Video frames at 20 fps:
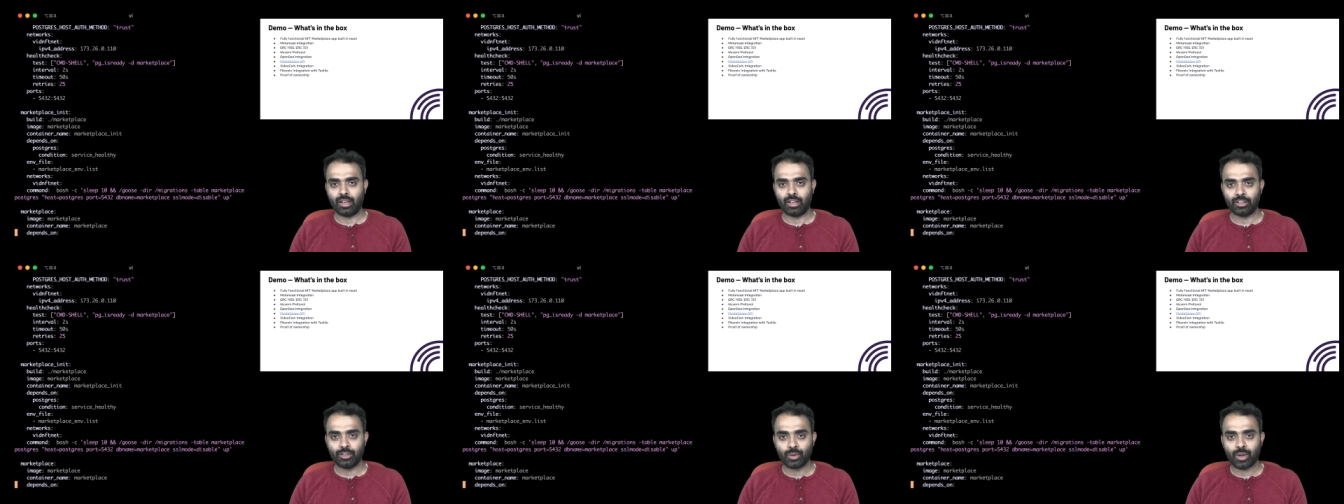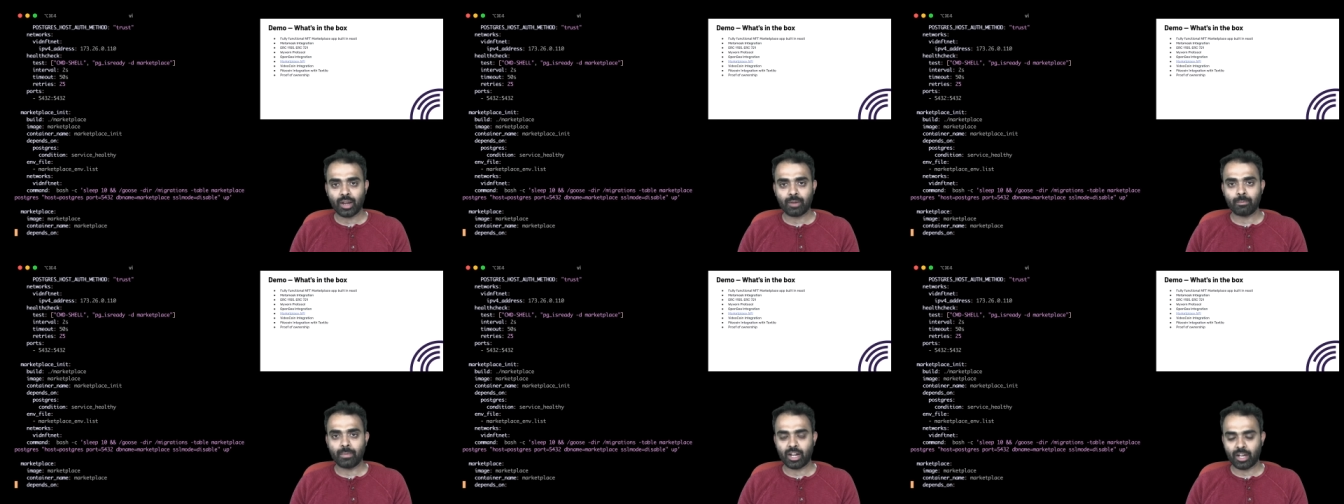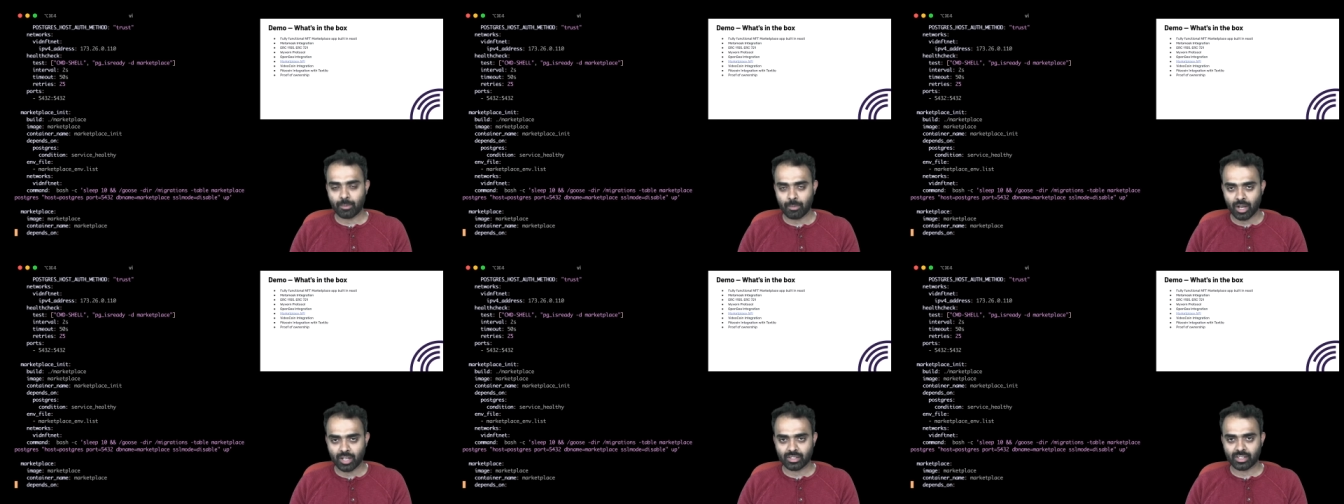You get
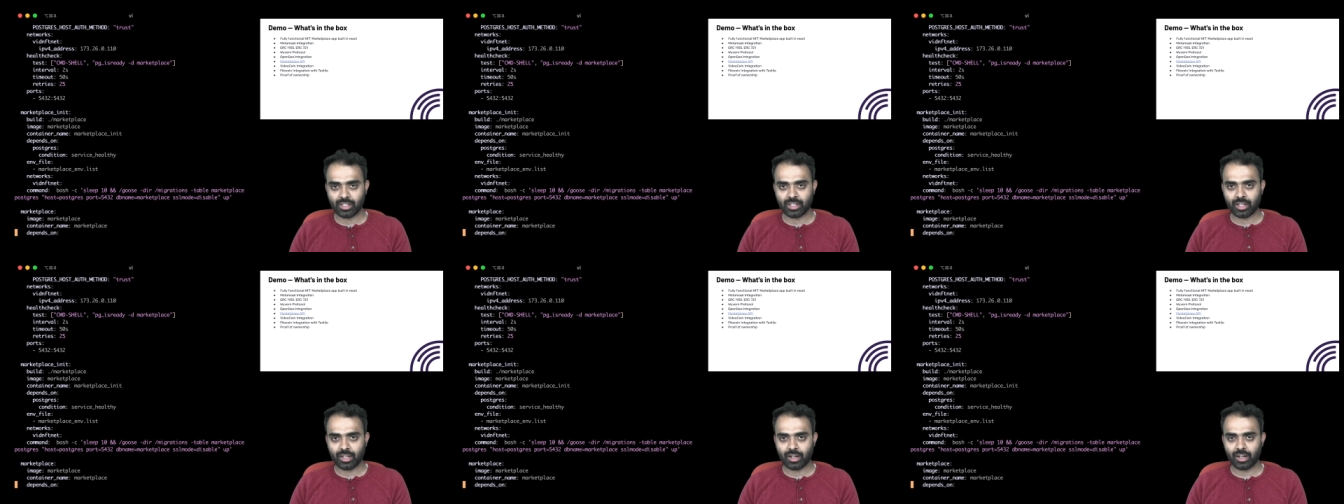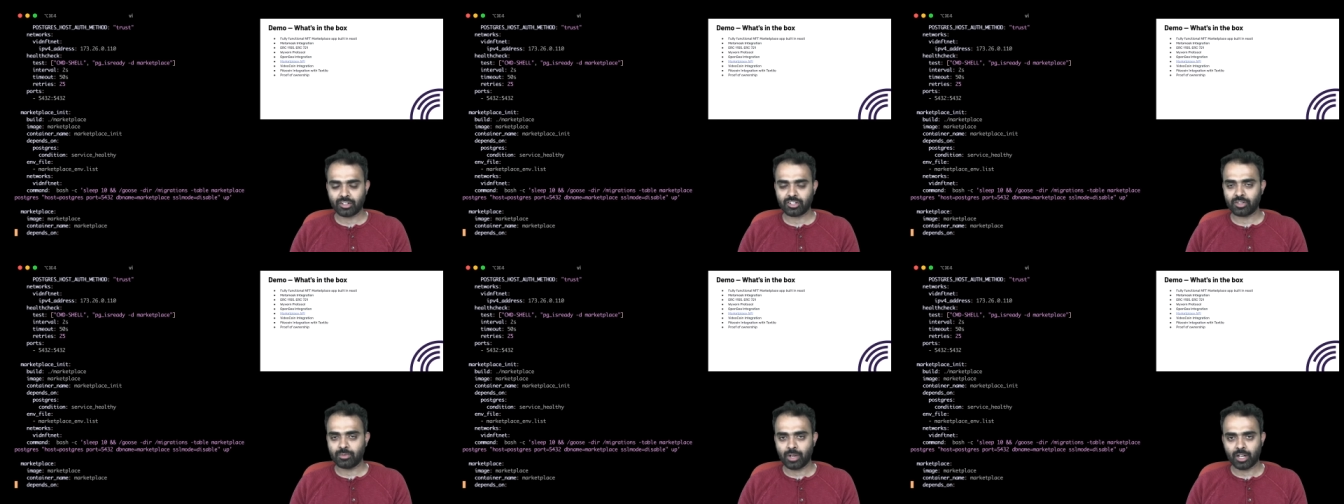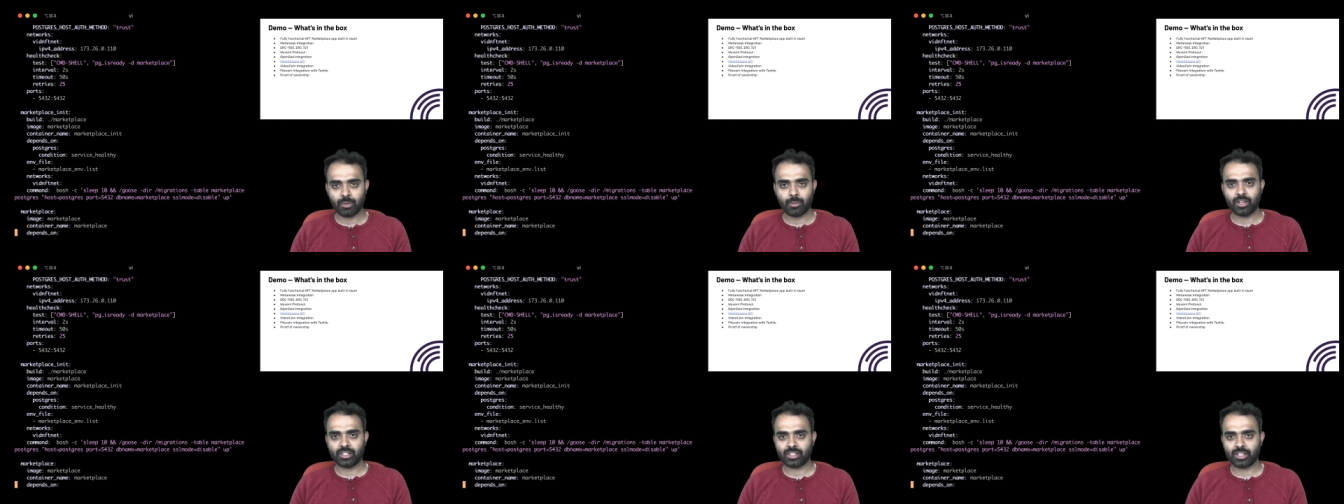MetaMask integration.
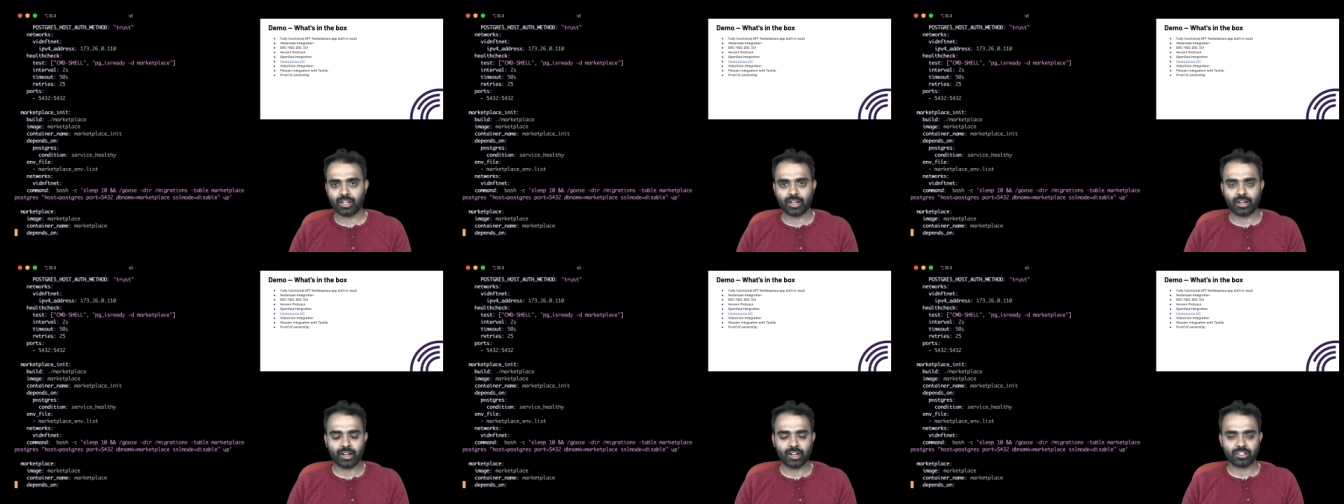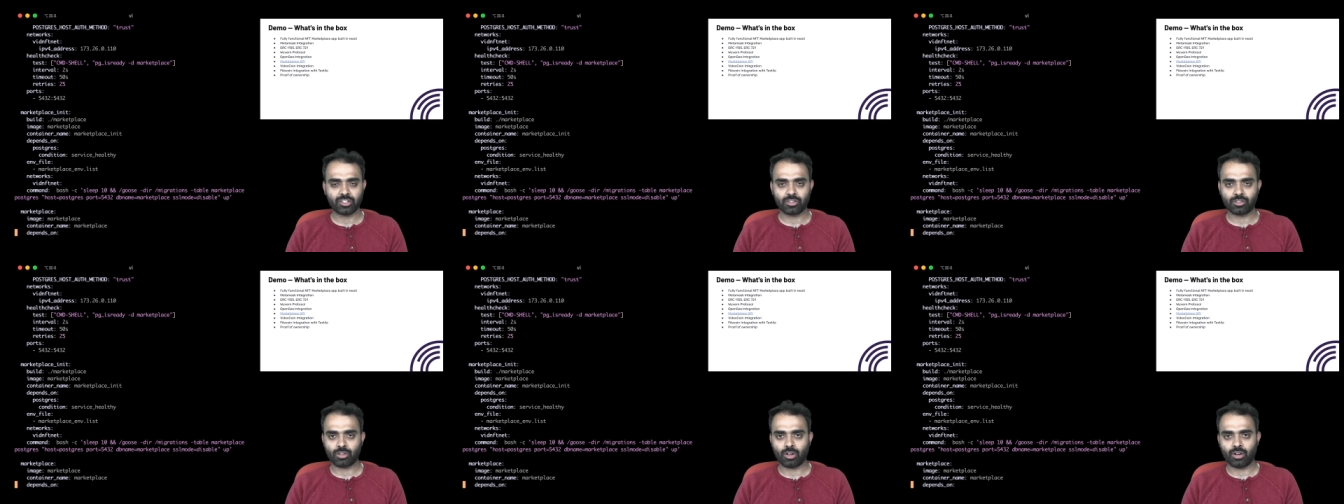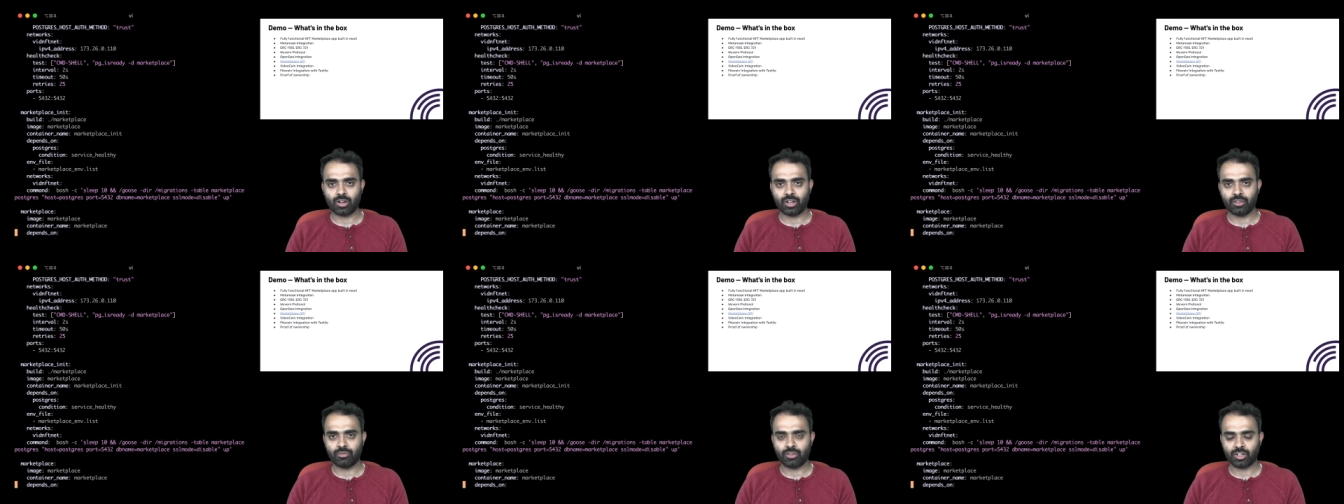MetaMask integration is
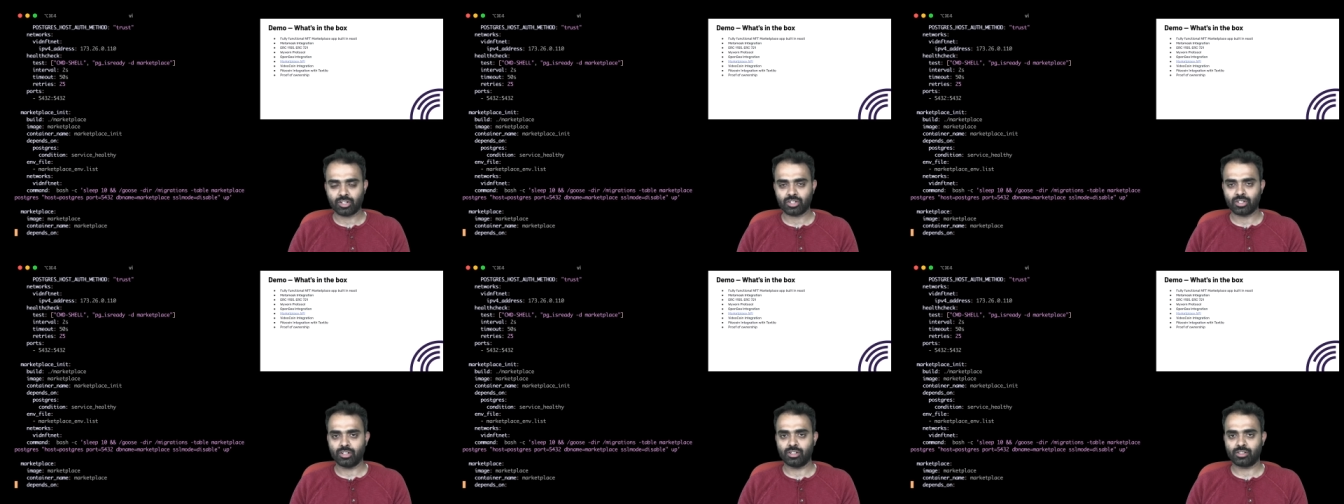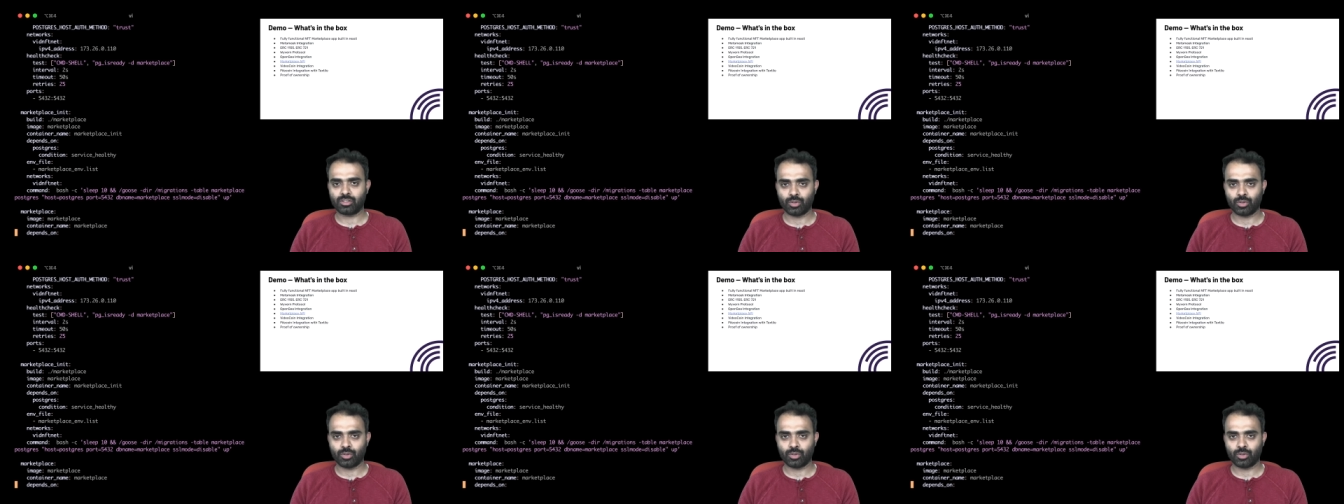already functional,